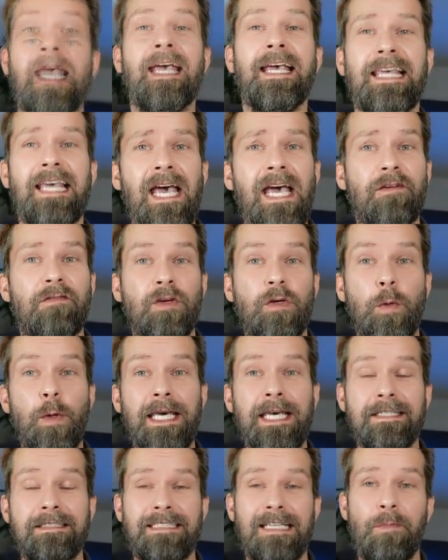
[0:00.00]
Here I have a
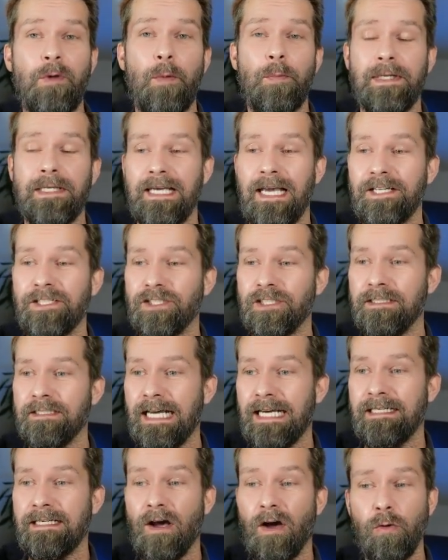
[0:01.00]
quick demo application
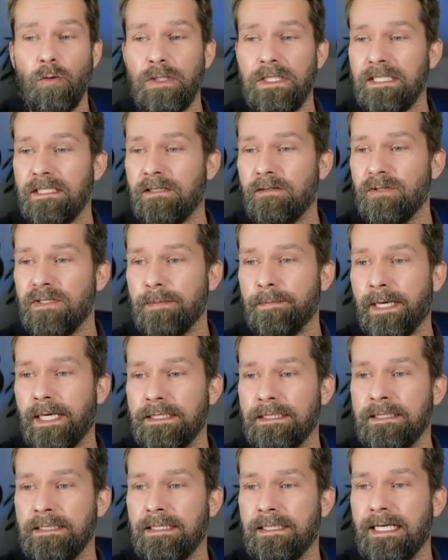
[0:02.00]
that only includes a
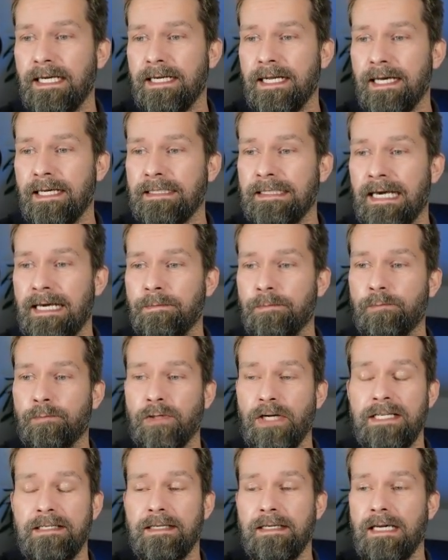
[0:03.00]
button that I can
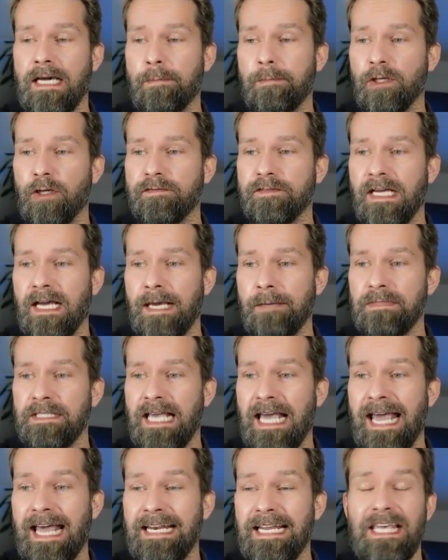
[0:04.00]
press a couple of times.
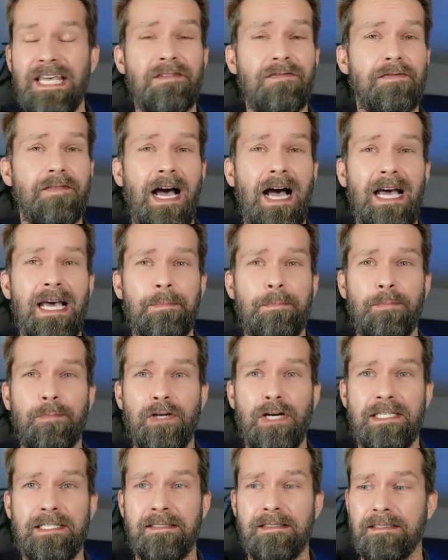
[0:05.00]
And if I
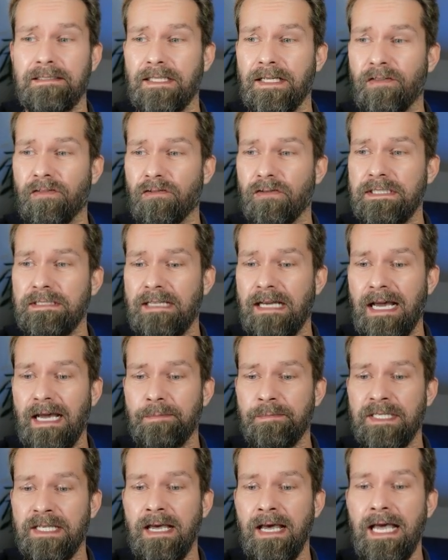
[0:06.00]
pressed it 3
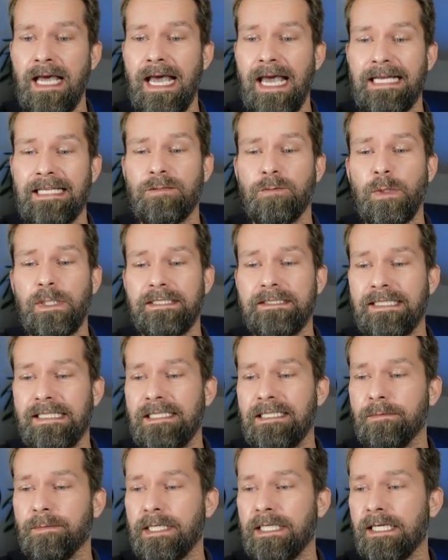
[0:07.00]
times, it will
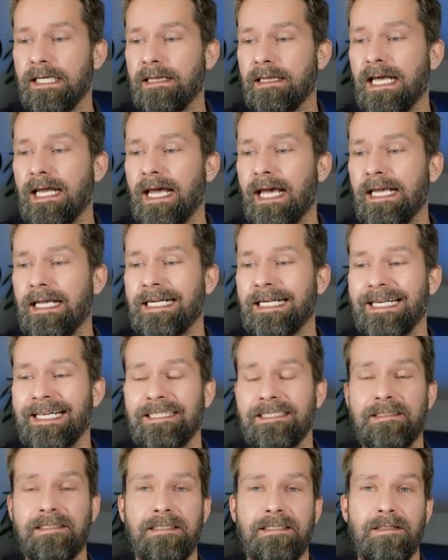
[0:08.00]
tell me that I
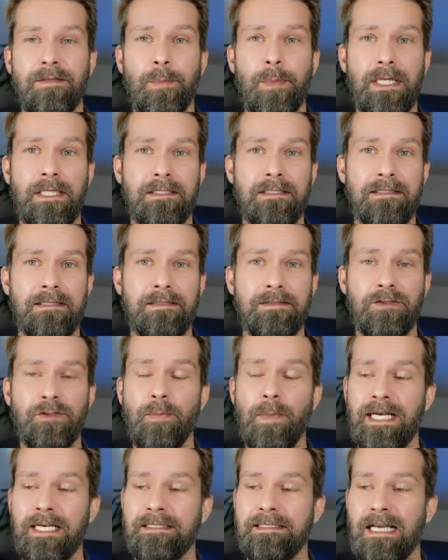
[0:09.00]
clicked the button too
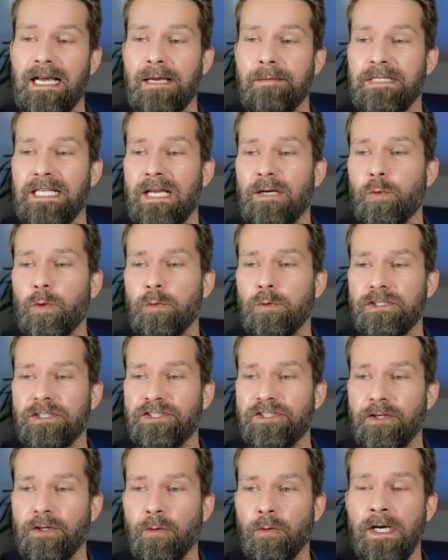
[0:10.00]
many times, and we will
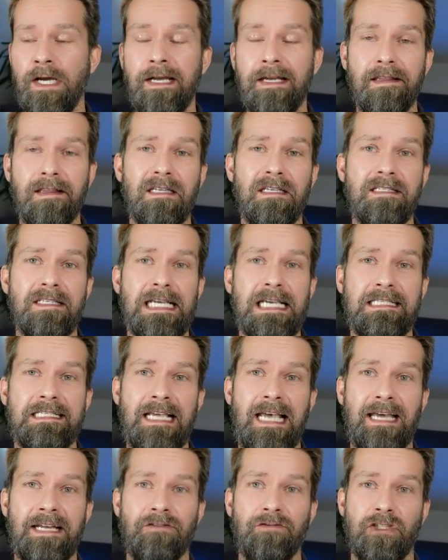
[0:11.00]
show this
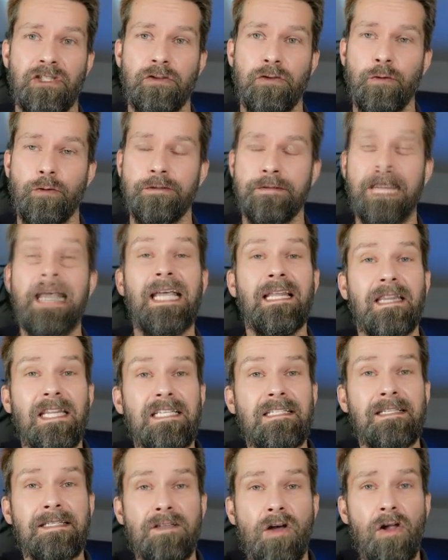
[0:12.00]
sad raccoon.
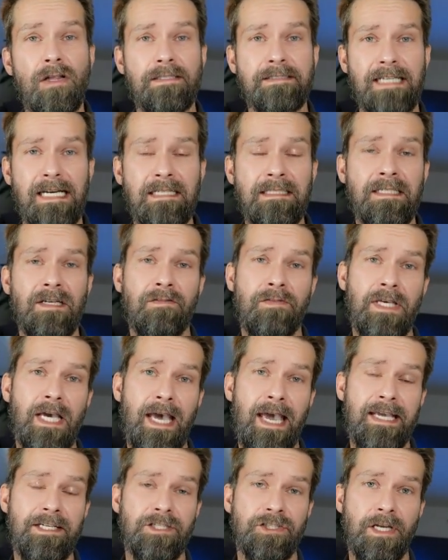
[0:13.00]
This is all done via
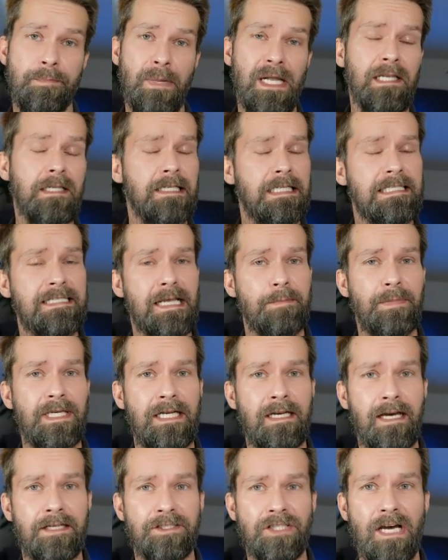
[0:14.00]
HTML and some
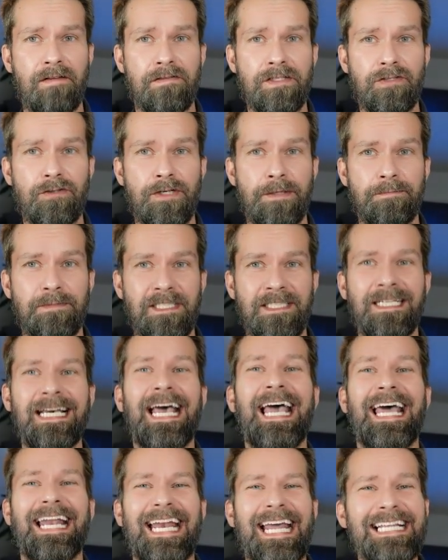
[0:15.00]
inline JavaScript.
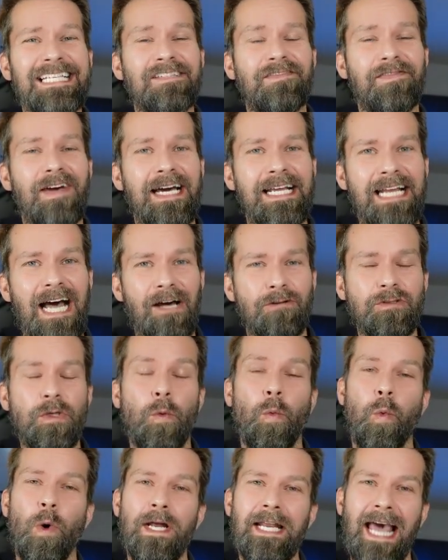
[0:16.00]
And let's find out
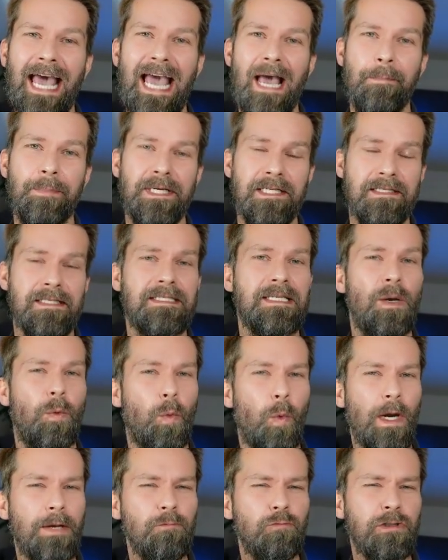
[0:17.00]
what happens
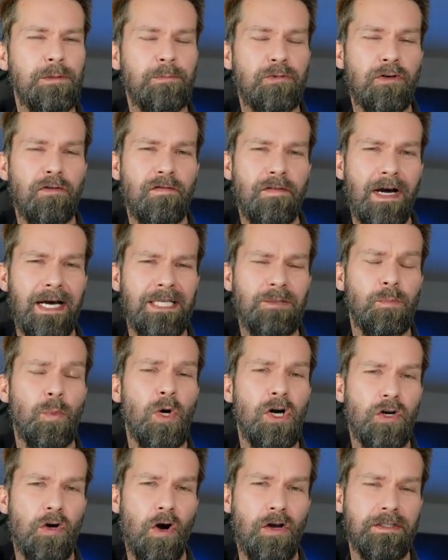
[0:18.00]
when we provide
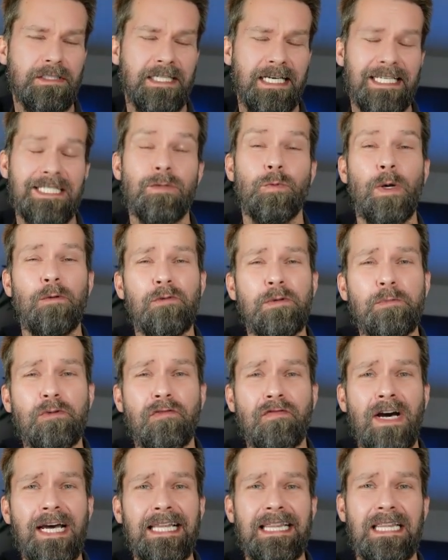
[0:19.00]
more context, when we
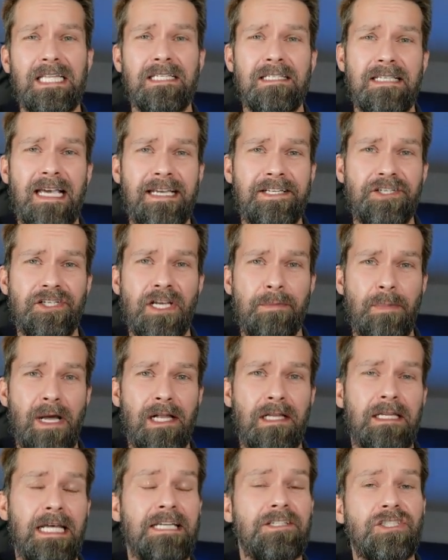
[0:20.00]
provide this
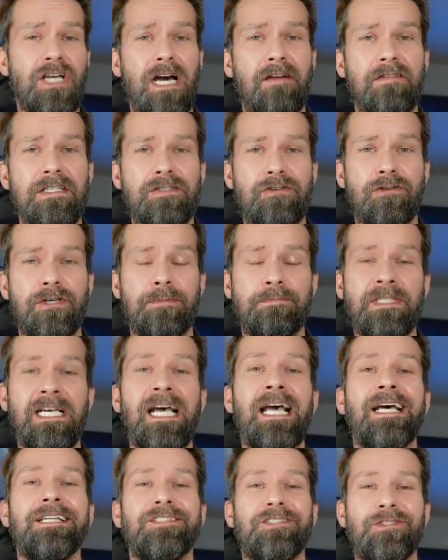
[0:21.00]
HTML and JavaScript
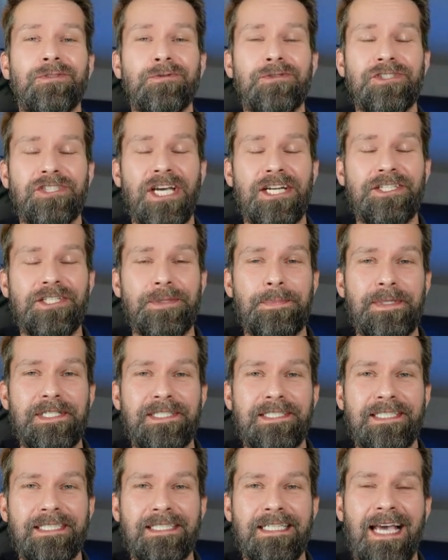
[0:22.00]
to
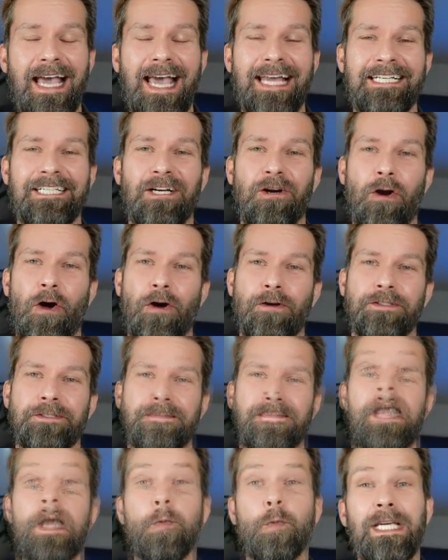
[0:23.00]
ChatGPT and Claude.
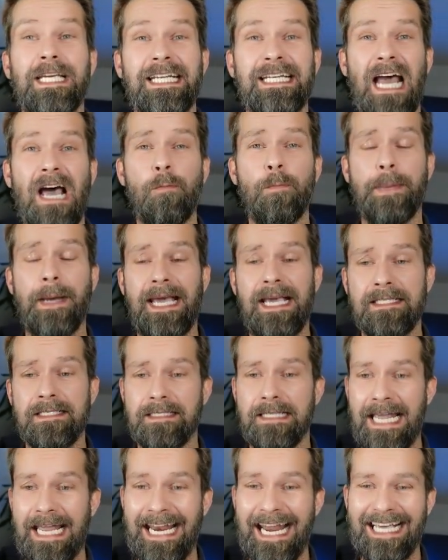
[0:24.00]
We can now
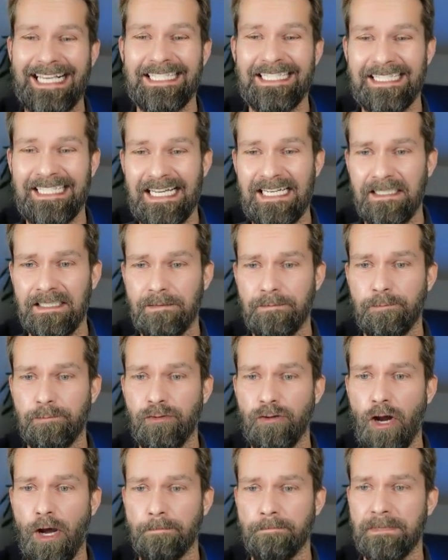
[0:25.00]
paste an extended
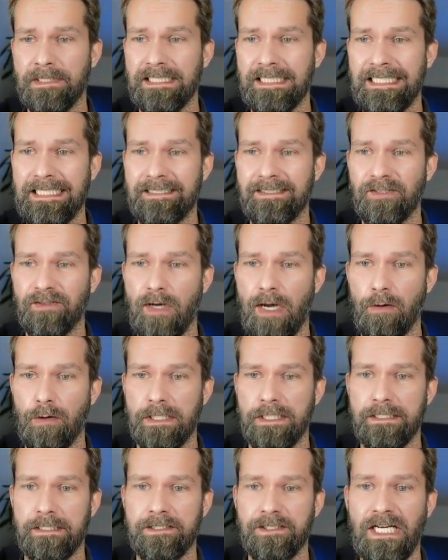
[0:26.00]
prompt into our
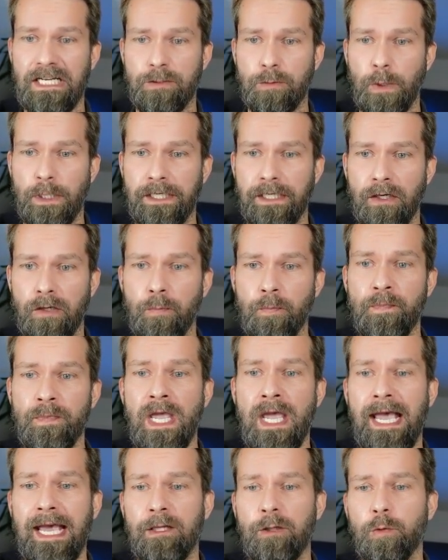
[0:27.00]
little chat window.
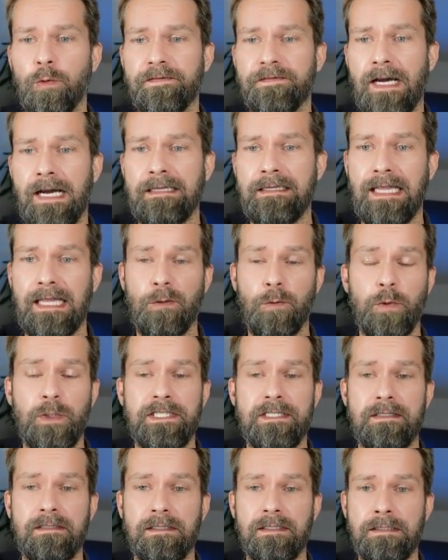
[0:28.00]
And you will find that we
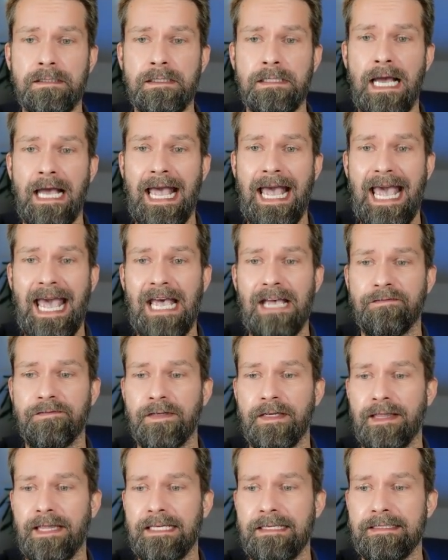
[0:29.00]
still have
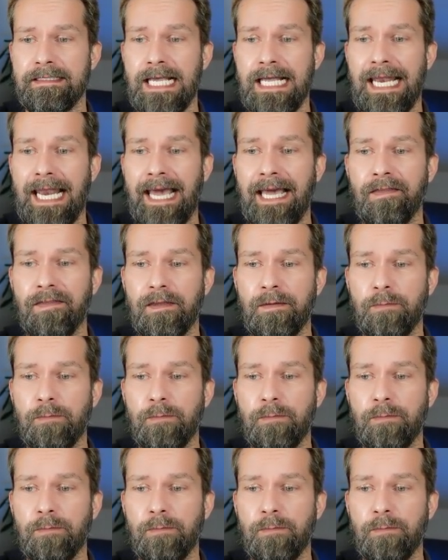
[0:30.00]
this lengthy